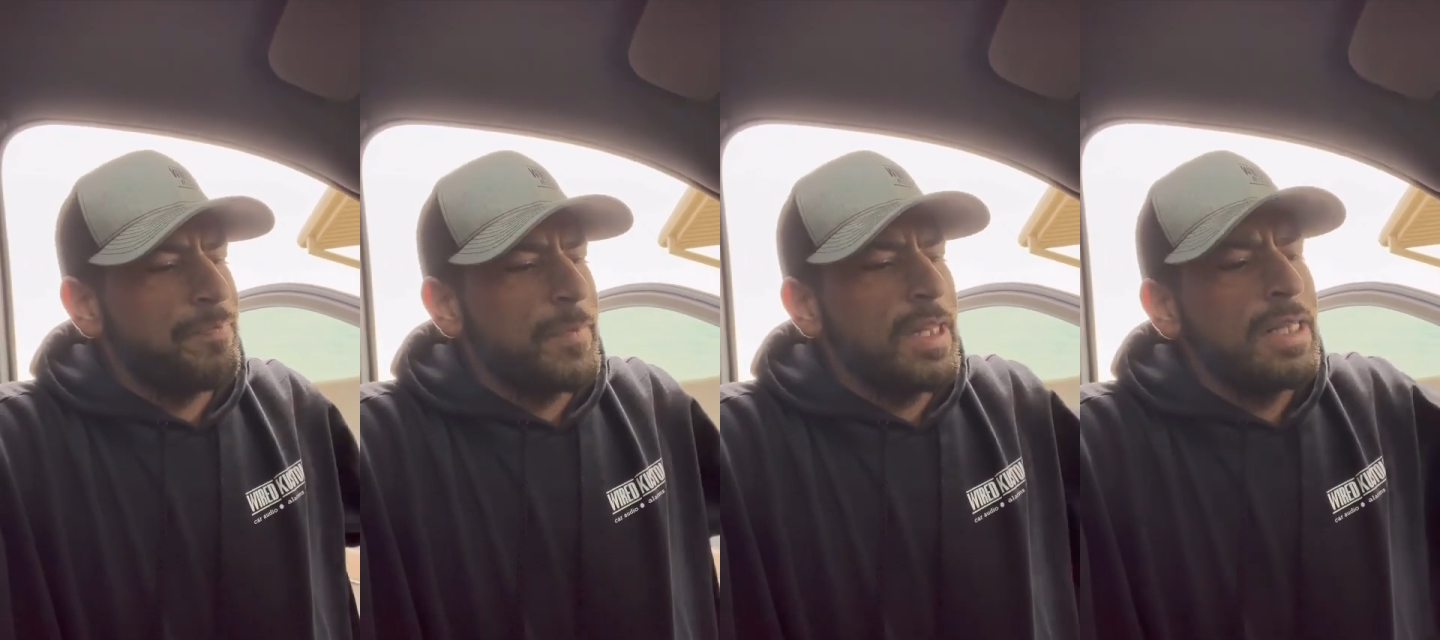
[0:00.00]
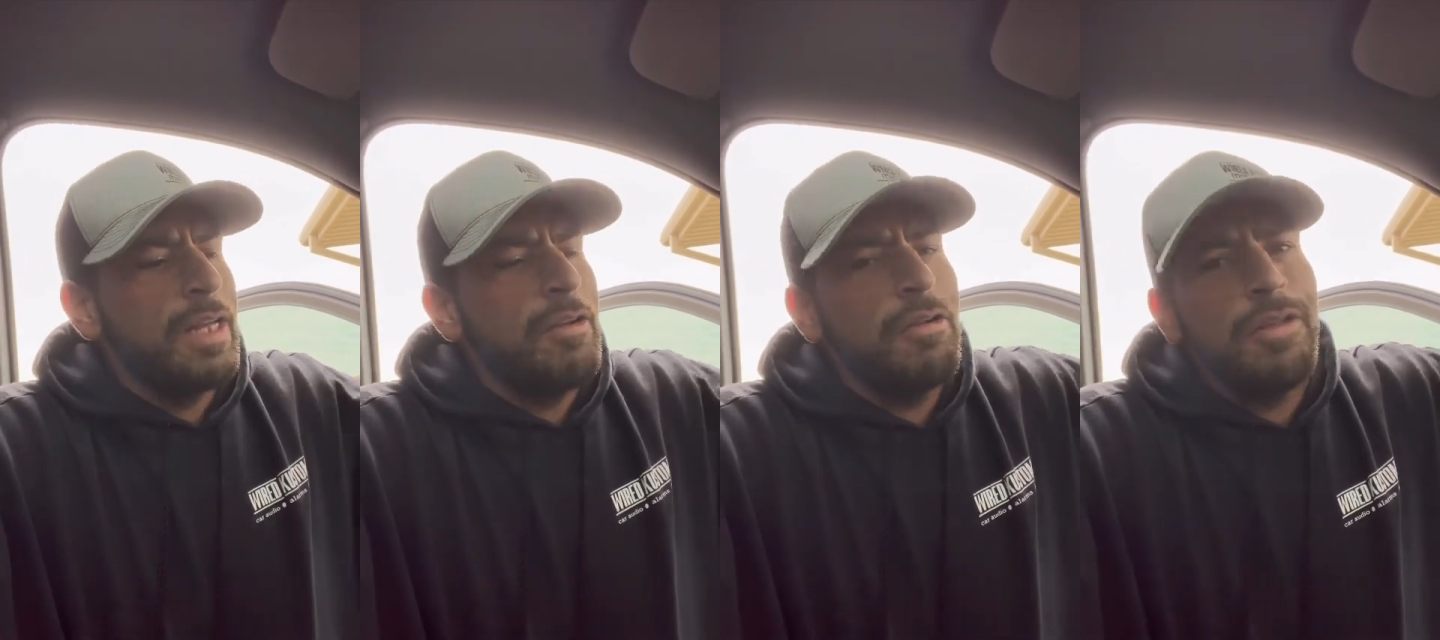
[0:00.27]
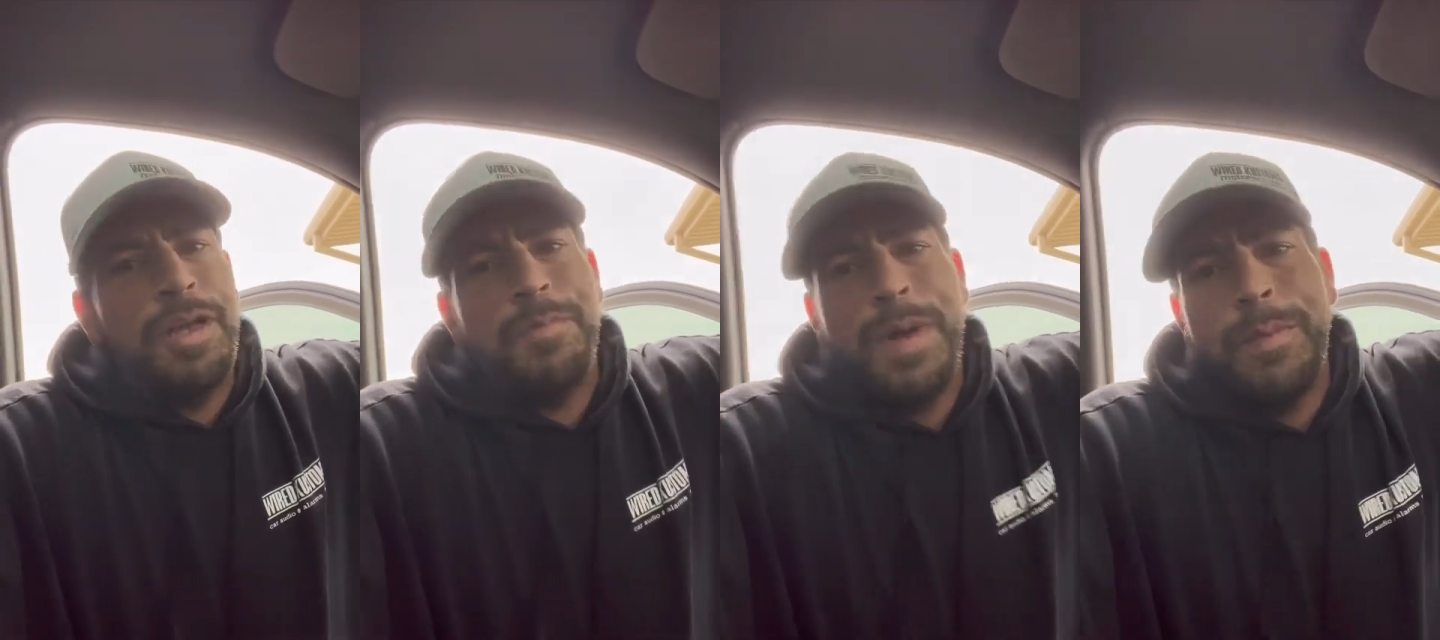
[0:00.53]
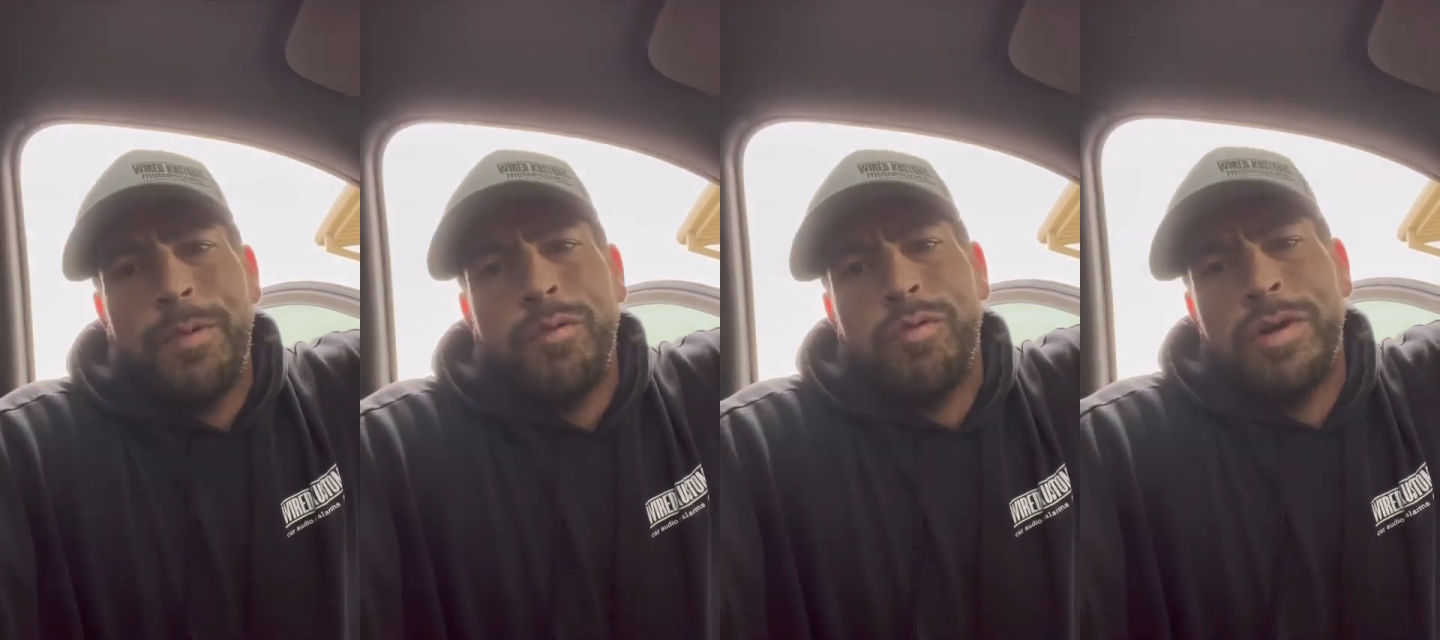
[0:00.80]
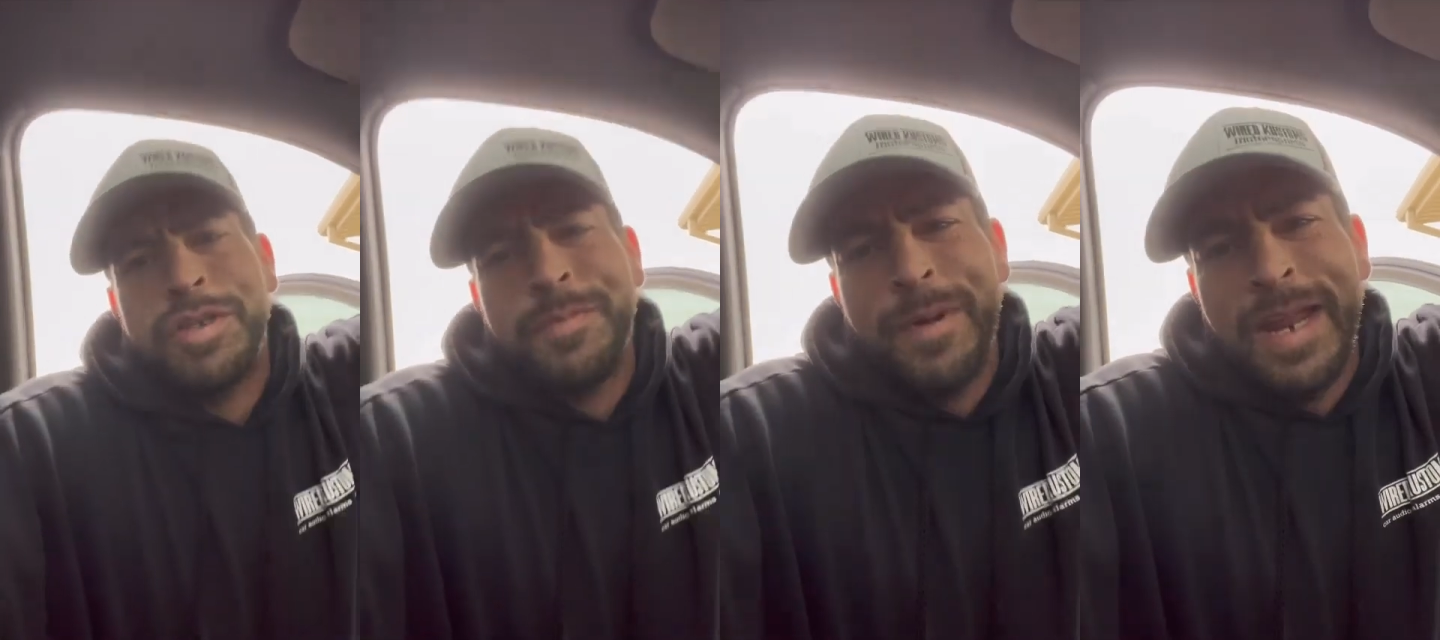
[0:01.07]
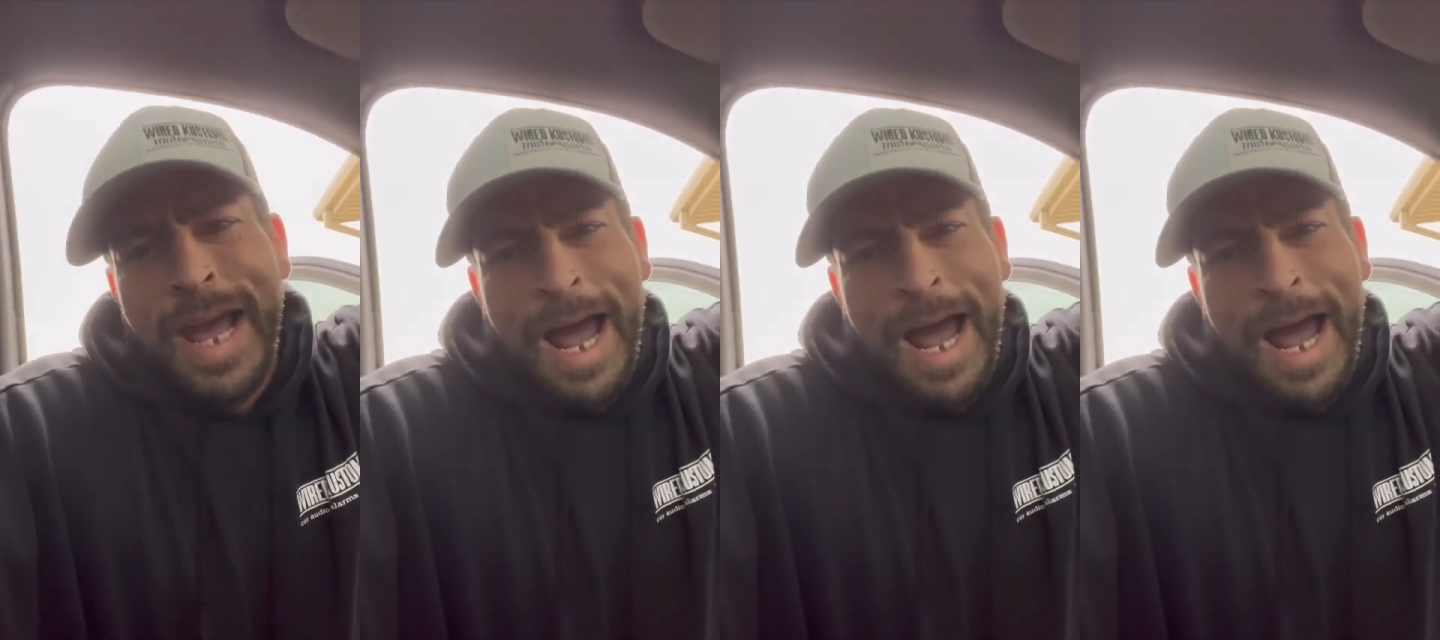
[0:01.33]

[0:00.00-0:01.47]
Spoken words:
Literally, people will spend